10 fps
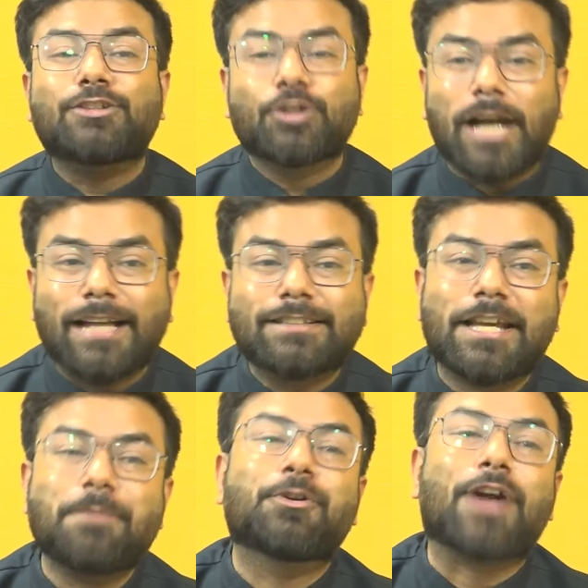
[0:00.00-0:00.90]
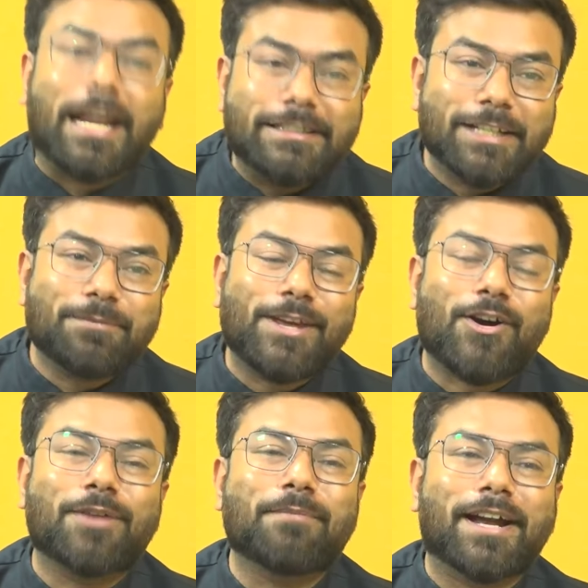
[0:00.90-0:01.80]
you guys keep writing me
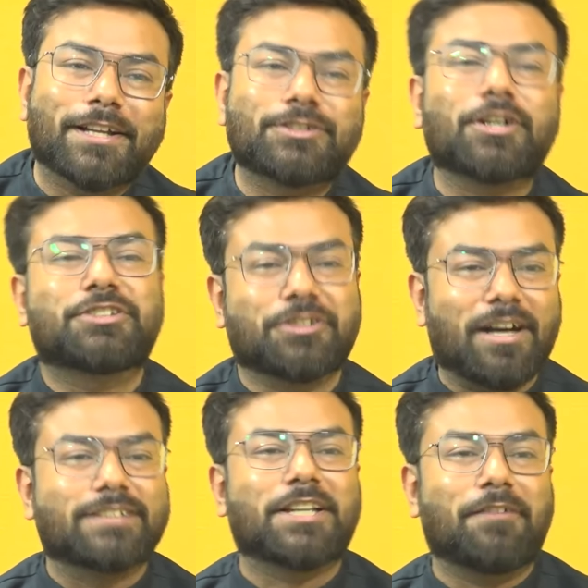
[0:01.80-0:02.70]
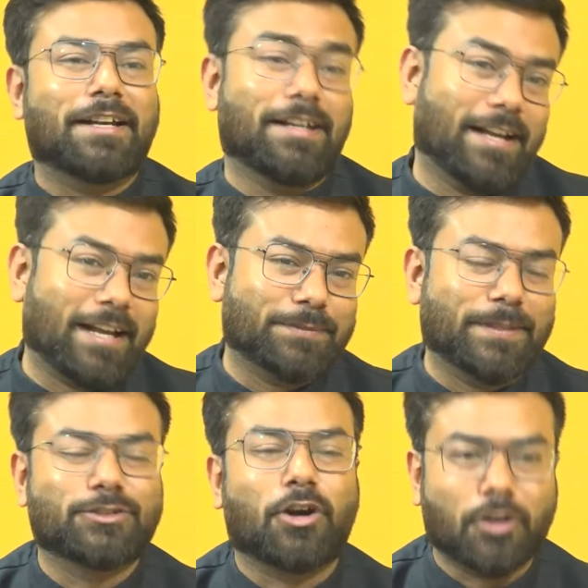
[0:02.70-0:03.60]
on
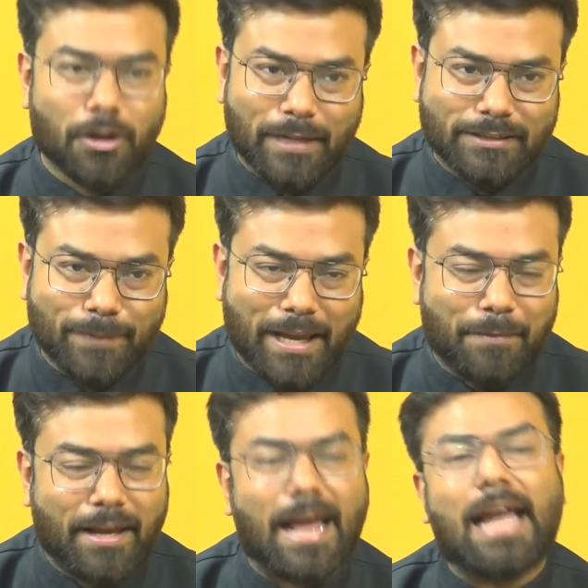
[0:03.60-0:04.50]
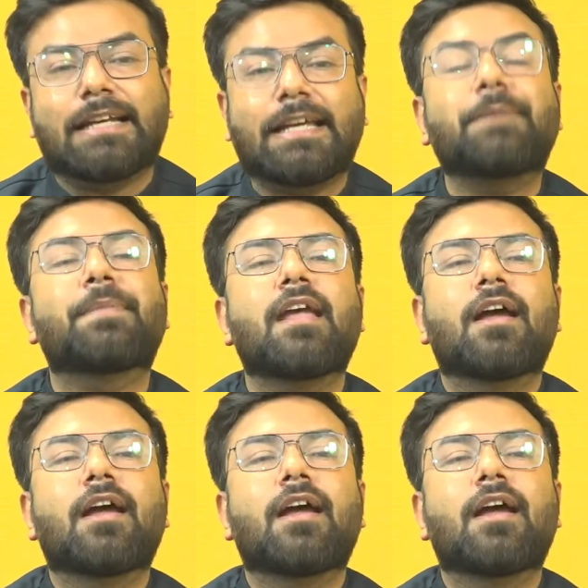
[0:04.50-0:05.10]
manas.srivastava@indianexpress.com. That's my email ID.